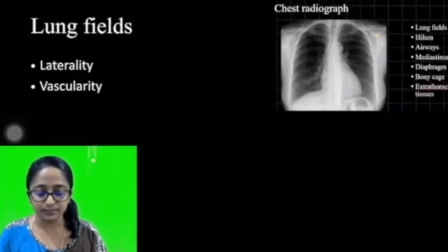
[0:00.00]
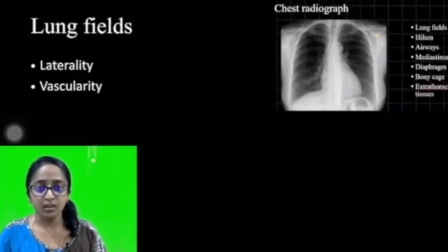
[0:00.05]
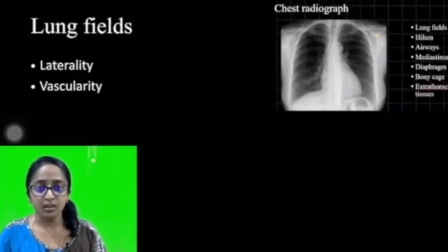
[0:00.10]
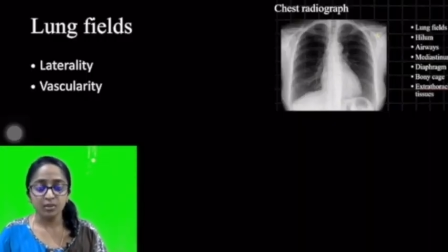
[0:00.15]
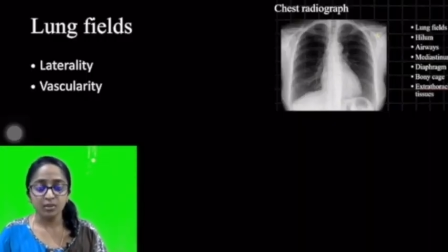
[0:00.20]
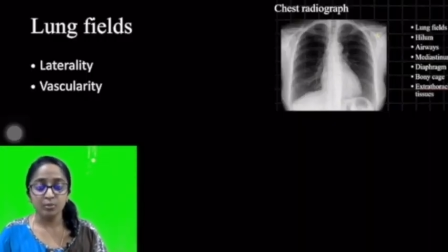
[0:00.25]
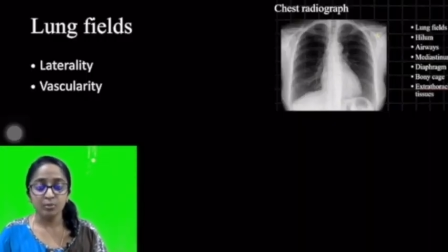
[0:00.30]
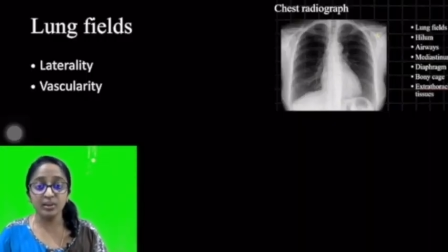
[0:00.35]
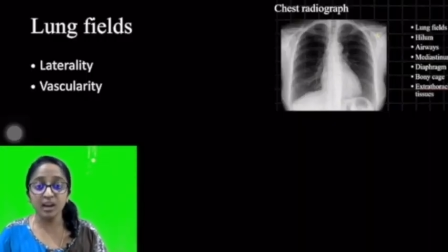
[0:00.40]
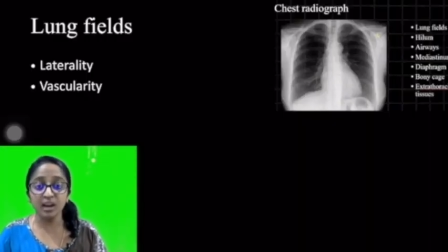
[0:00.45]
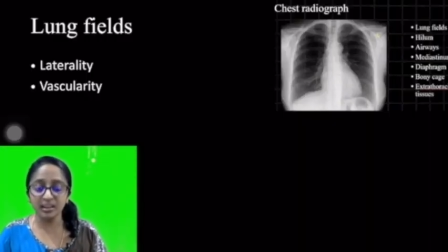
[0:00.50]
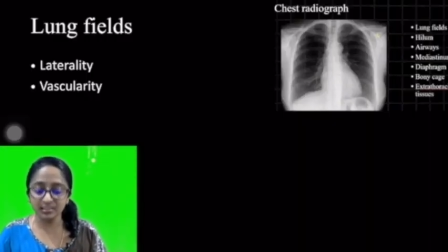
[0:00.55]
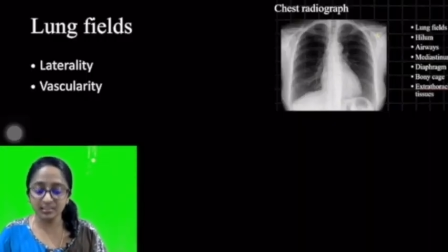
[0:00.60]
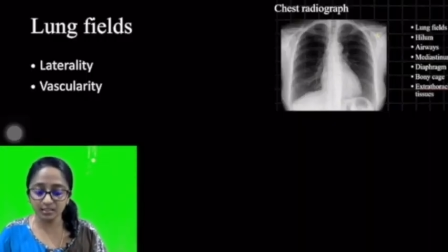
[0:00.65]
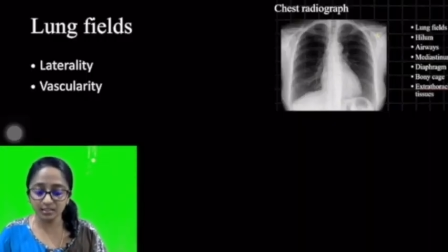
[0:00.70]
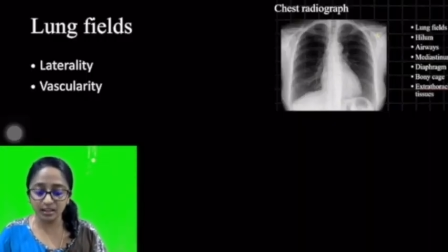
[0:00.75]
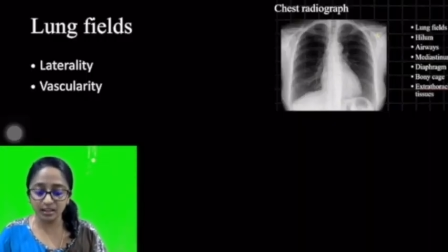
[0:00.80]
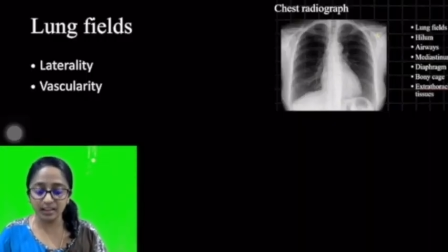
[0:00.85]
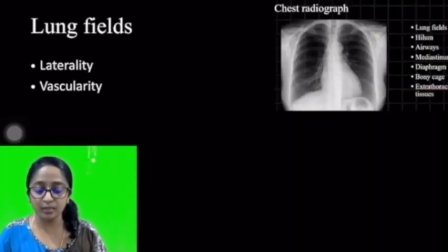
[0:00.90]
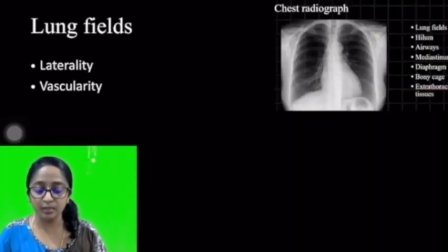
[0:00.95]
Regarding the
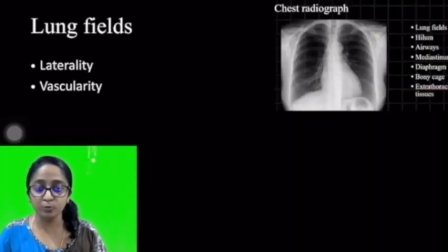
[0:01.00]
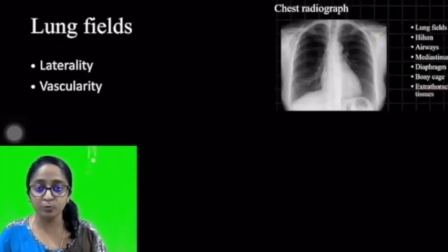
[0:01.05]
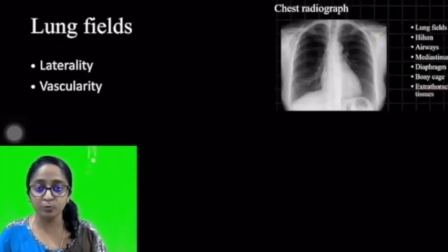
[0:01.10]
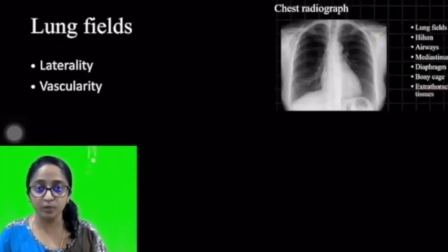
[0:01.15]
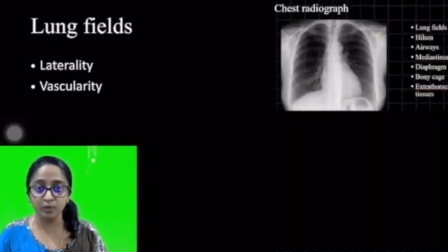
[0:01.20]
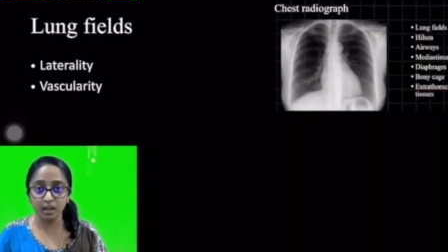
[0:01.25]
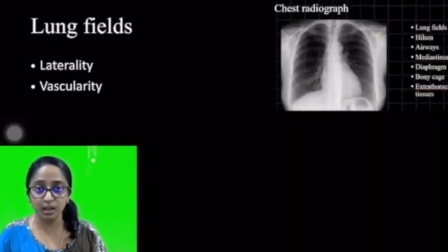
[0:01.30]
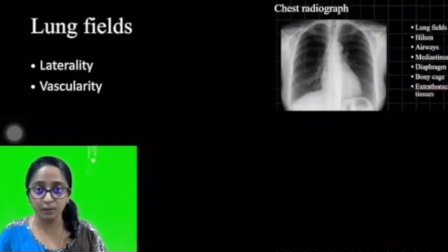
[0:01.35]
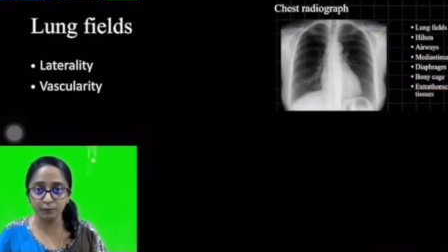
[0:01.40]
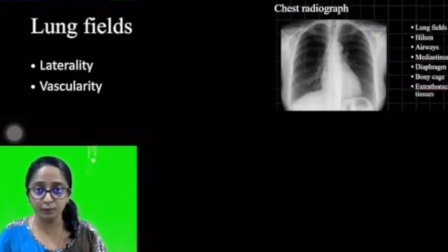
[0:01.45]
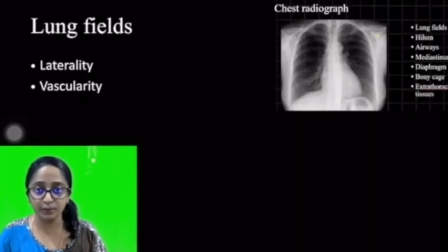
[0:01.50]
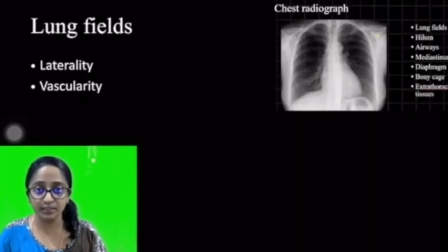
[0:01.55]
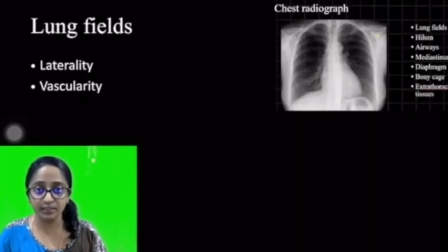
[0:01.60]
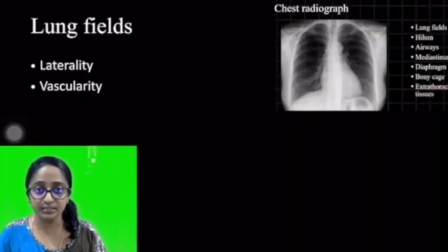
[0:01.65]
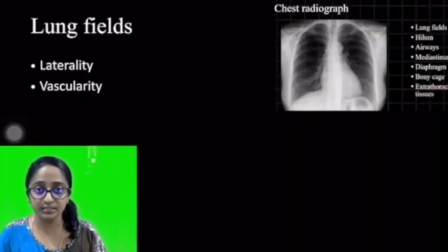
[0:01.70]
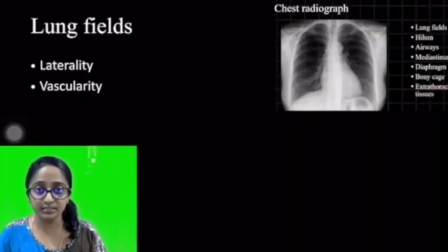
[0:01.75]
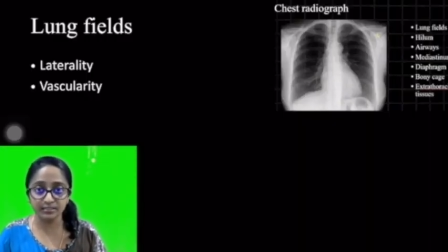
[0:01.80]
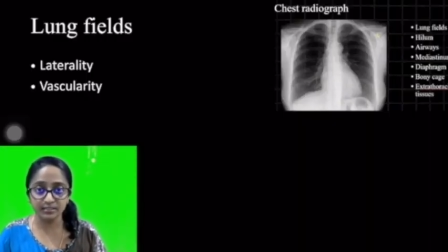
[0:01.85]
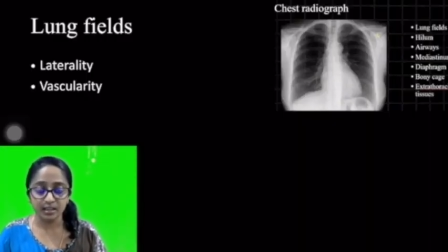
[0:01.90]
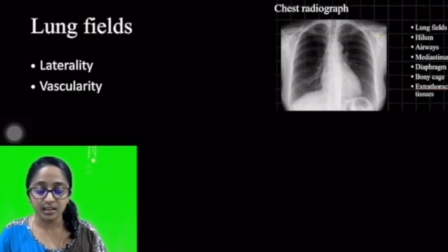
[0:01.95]
lung, lung fields,